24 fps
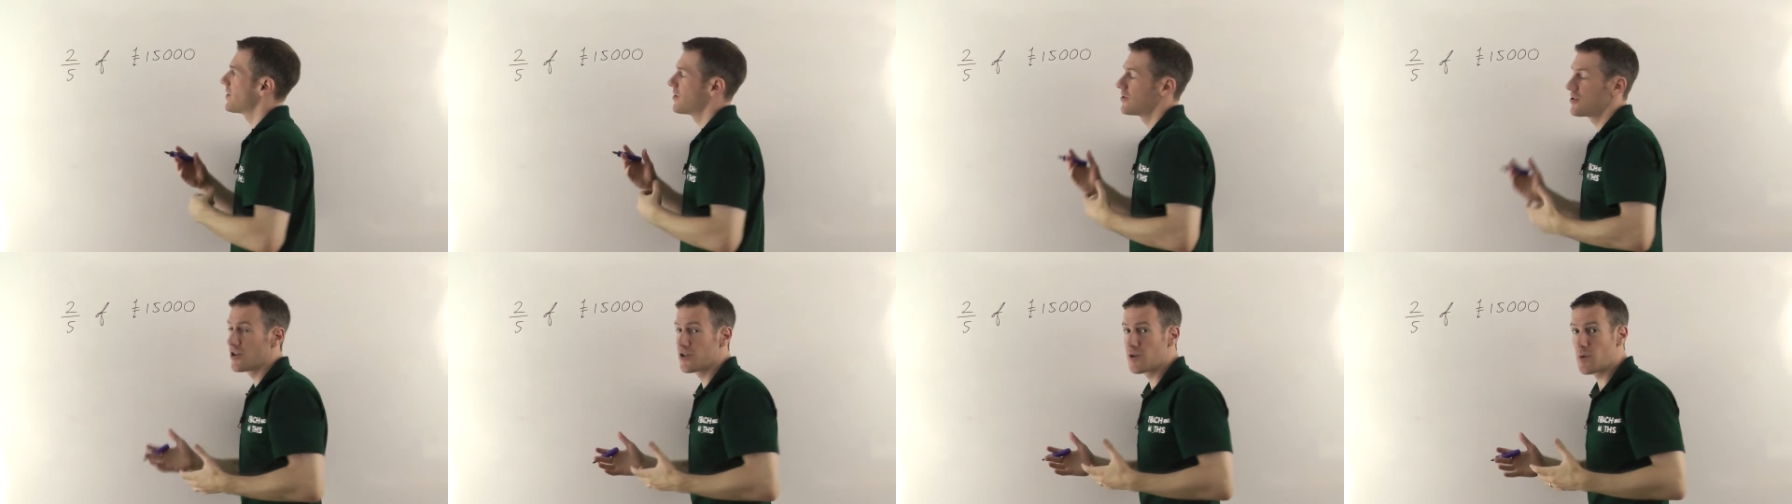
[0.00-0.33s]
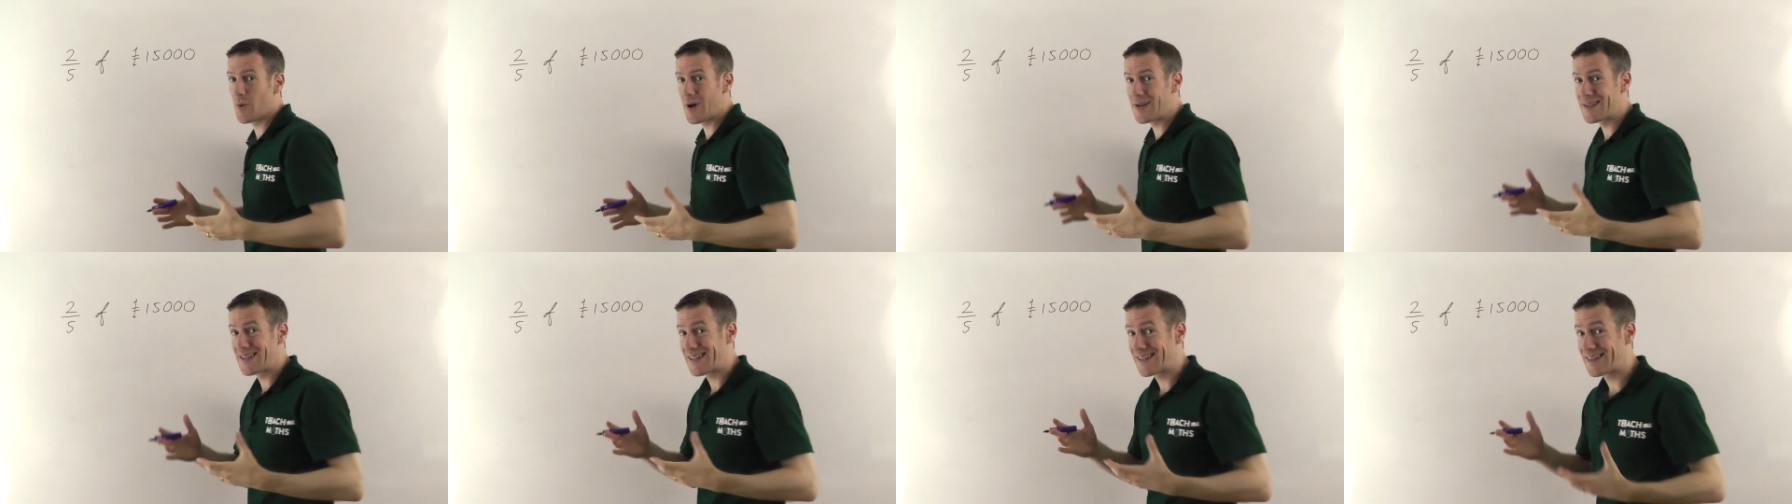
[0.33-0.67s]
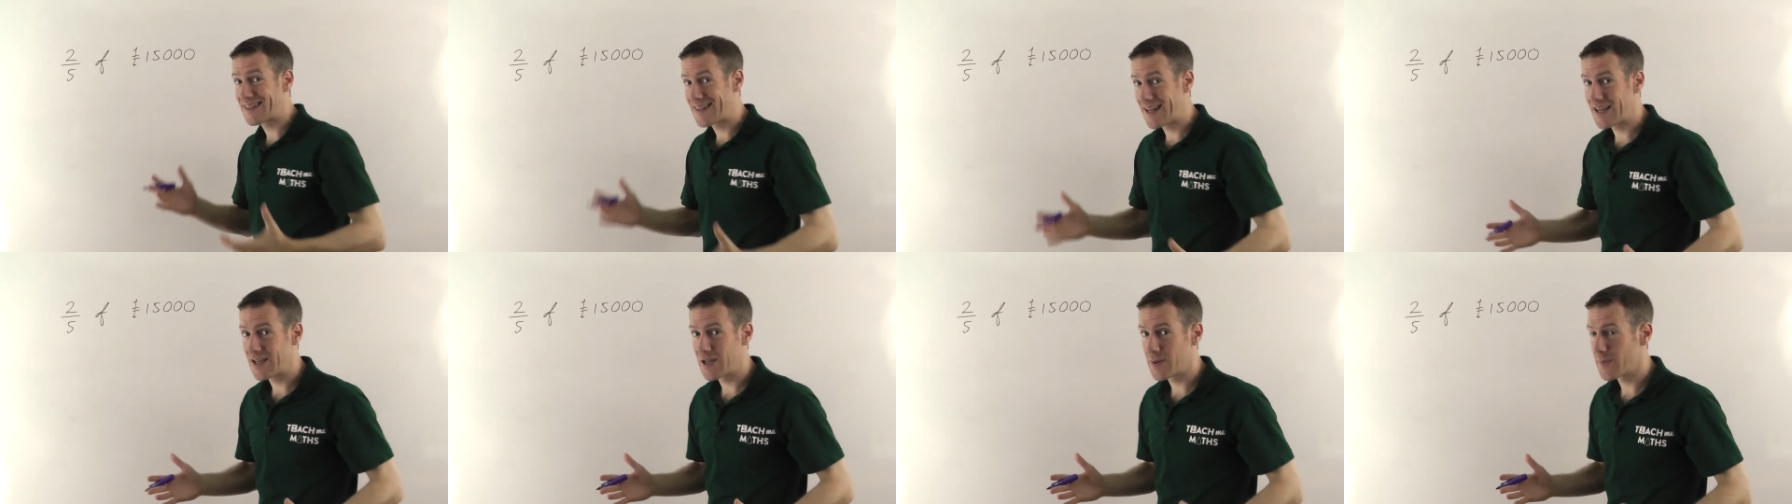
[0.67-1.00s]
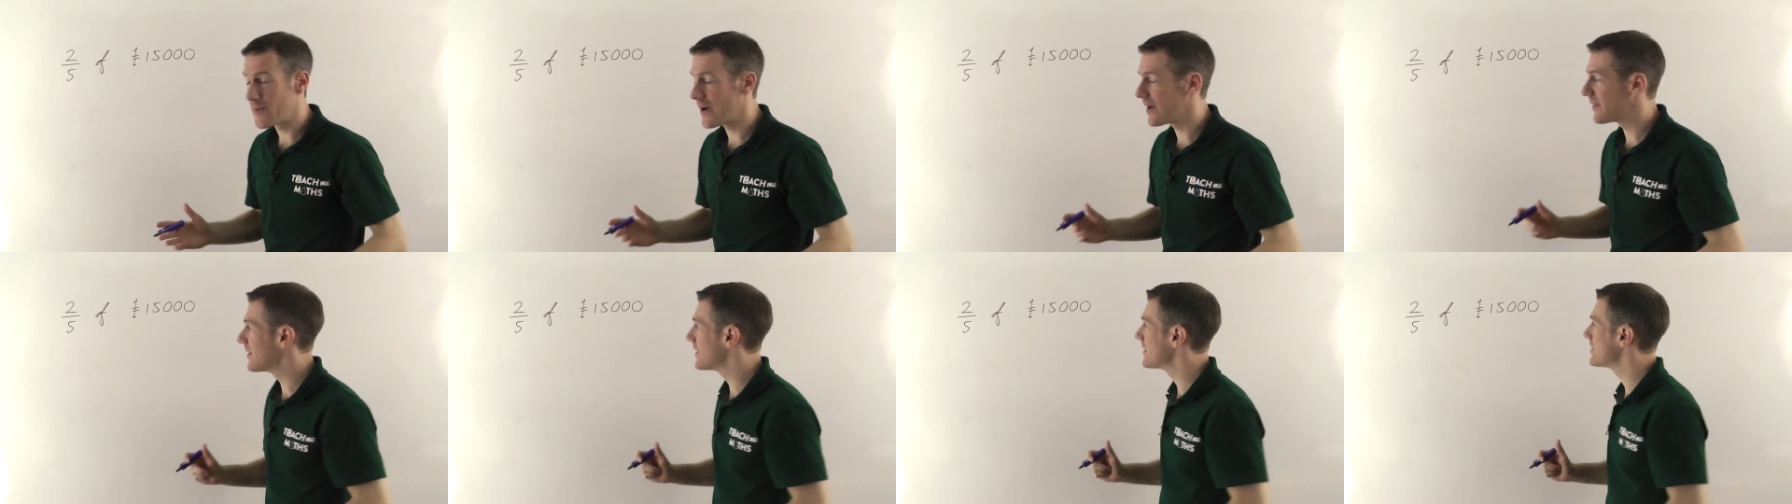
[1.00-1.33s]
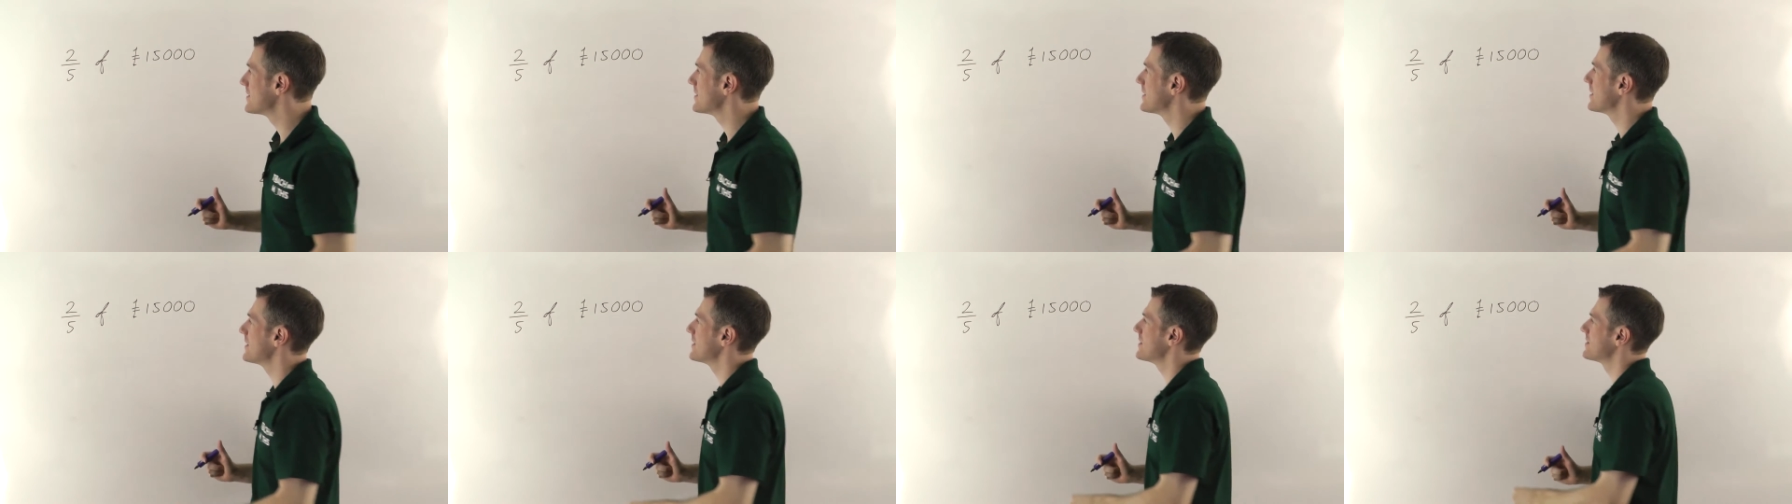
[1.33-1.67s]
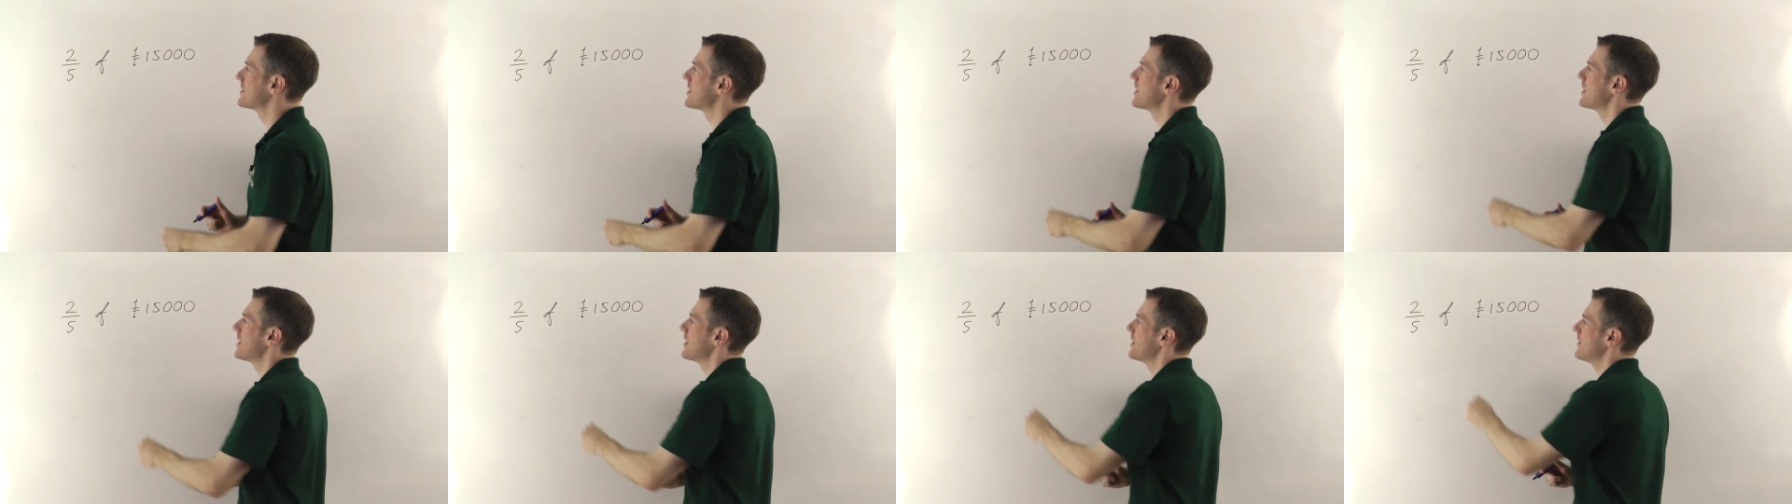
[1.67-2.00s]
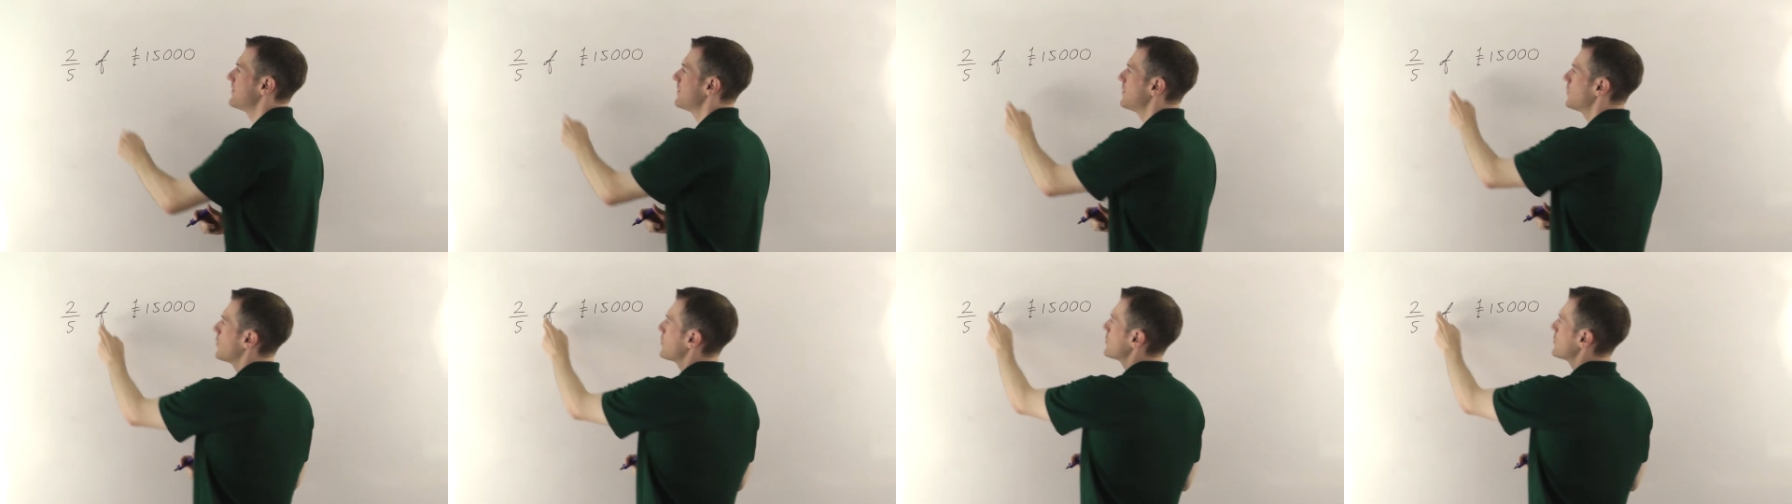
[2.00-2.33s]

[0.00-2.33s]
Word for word: another way to think about this is if you